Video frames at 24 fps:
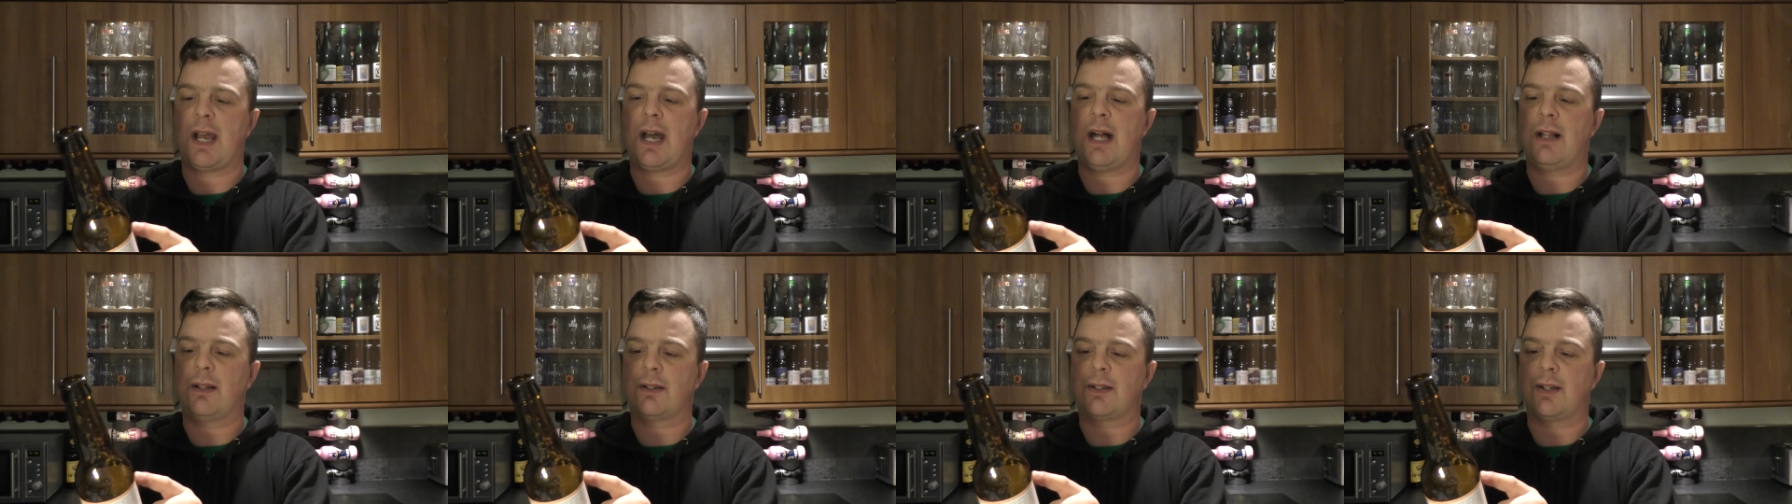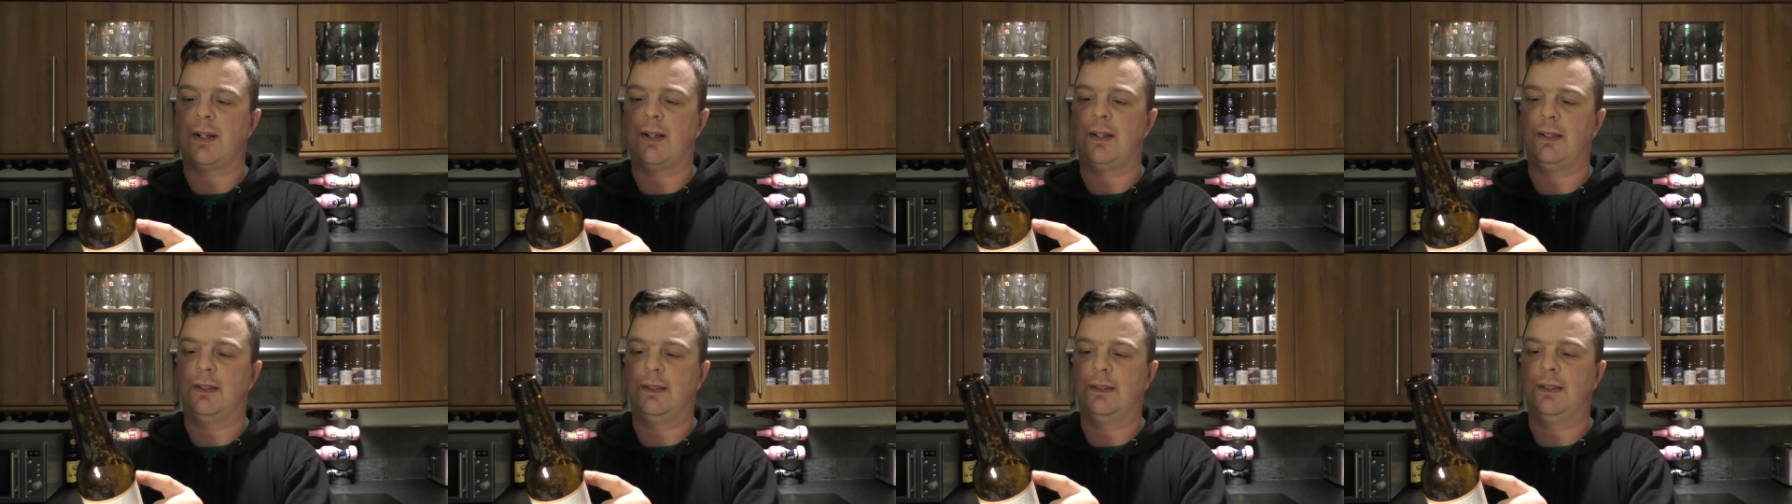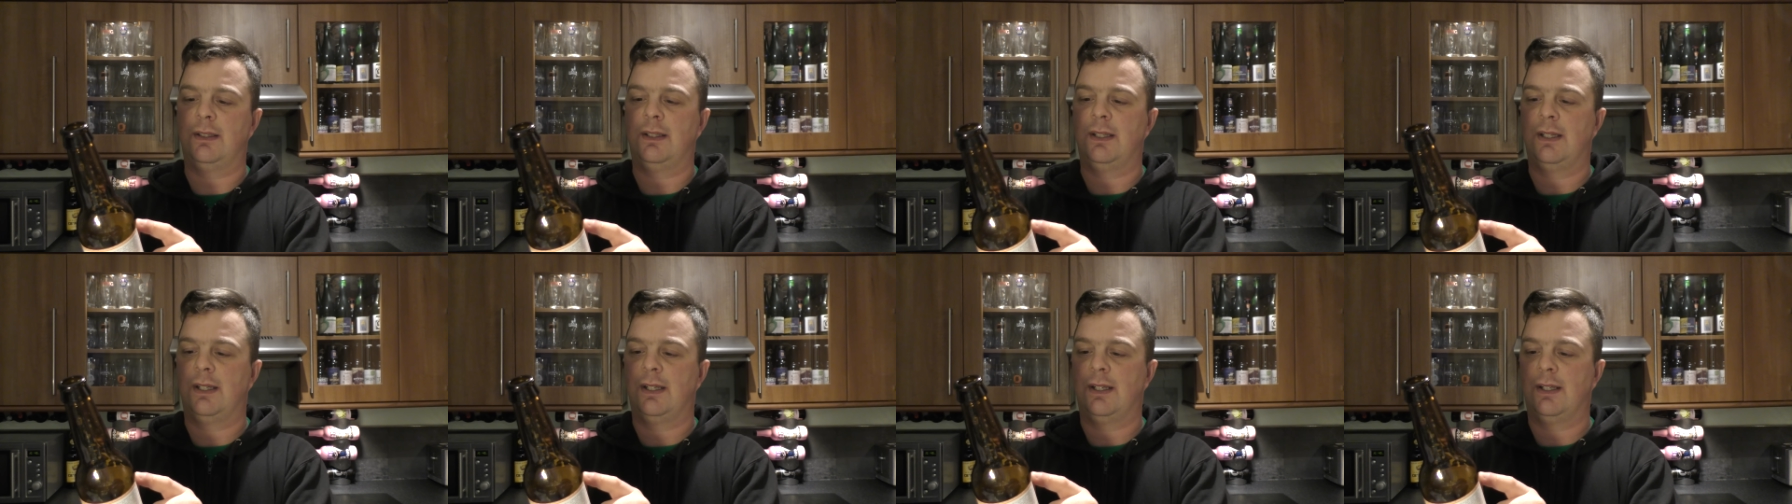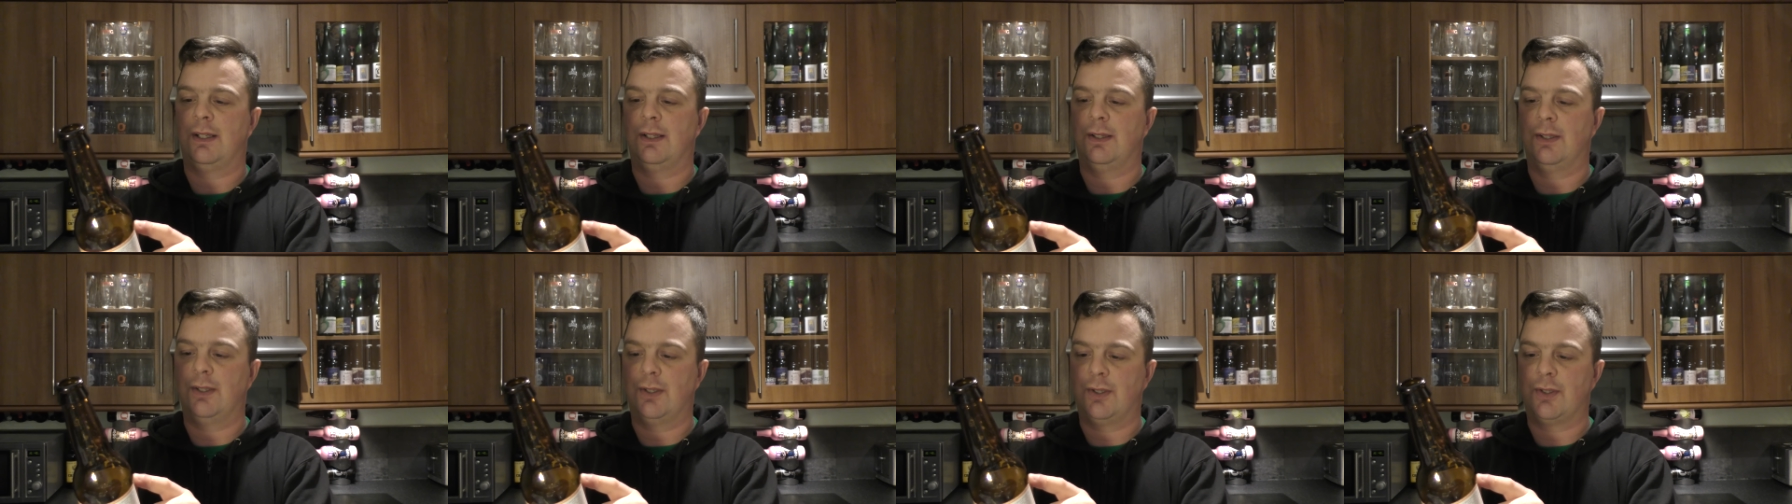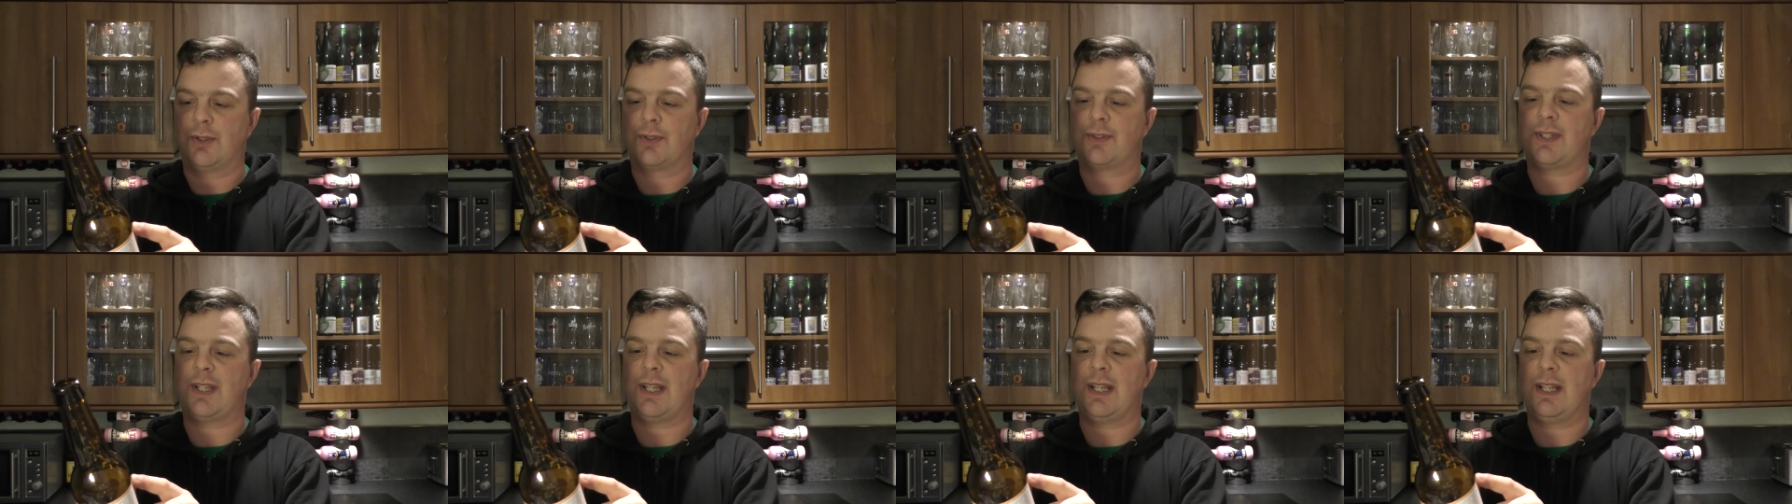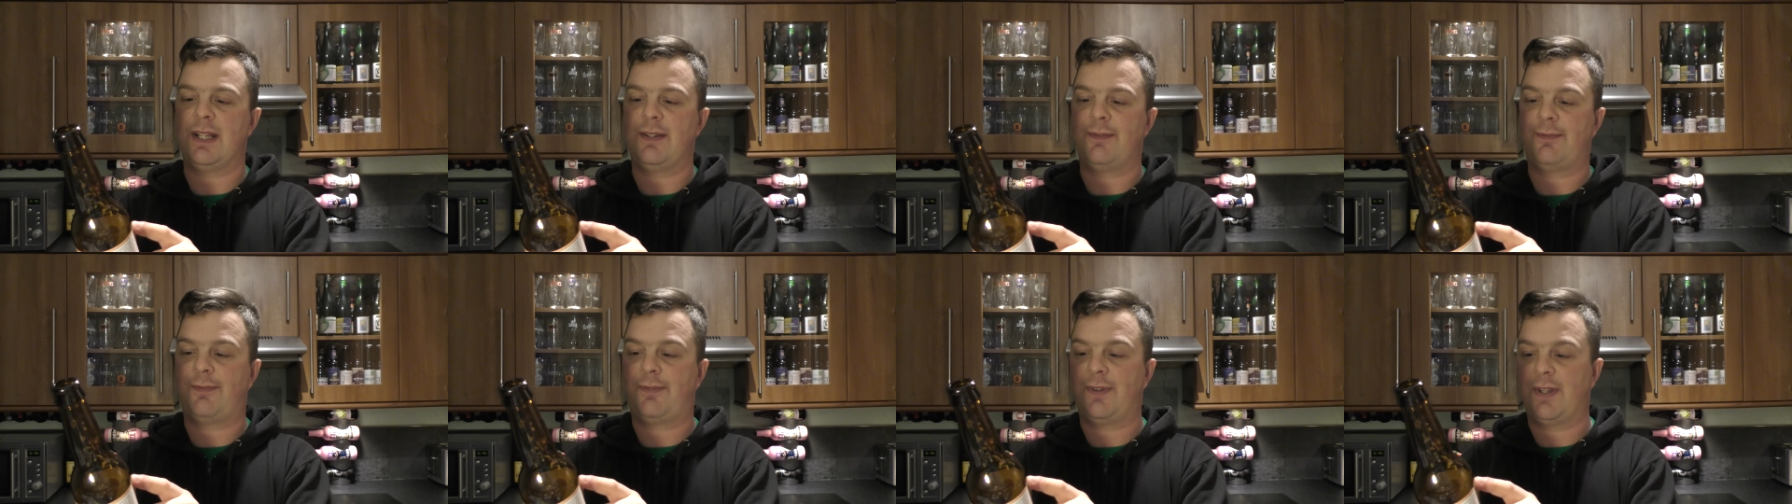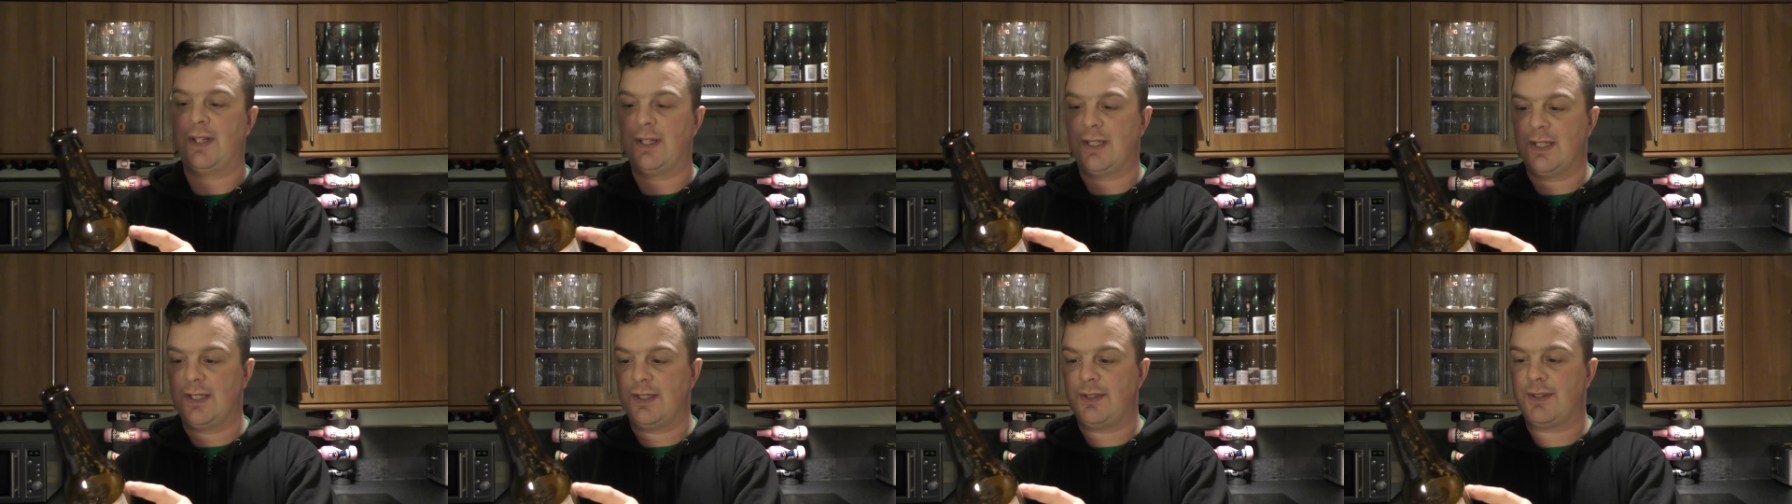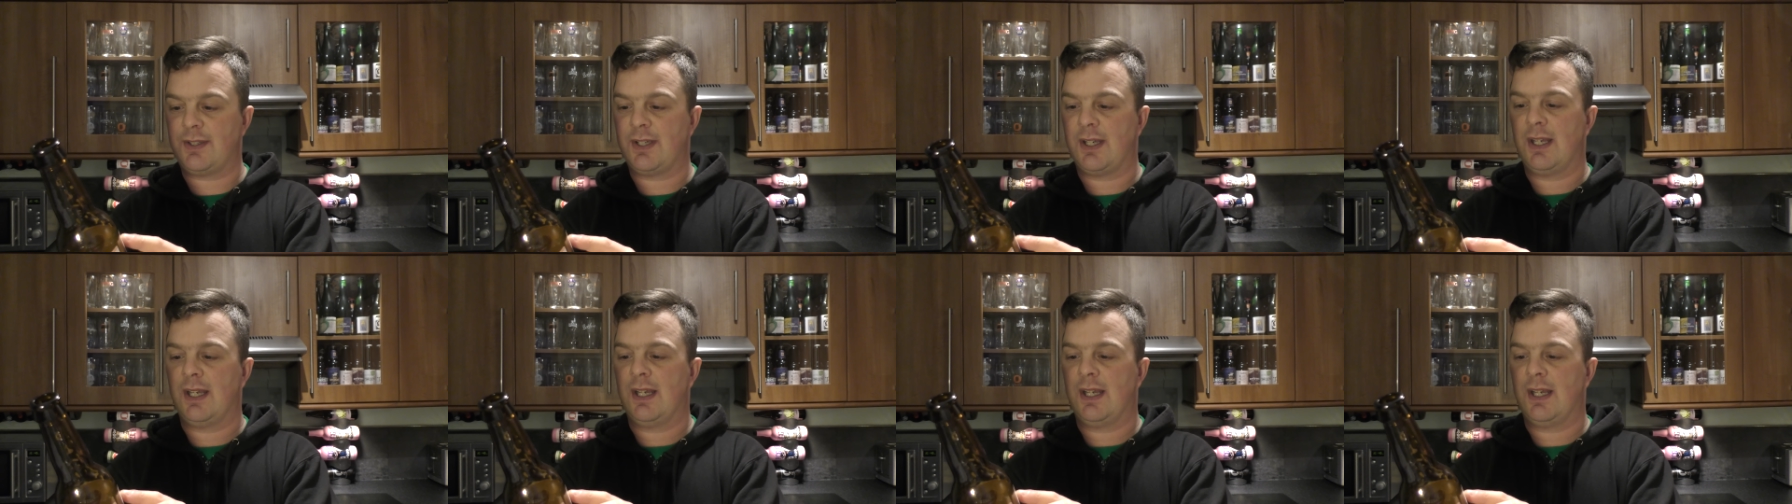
alcohol laws in Finland,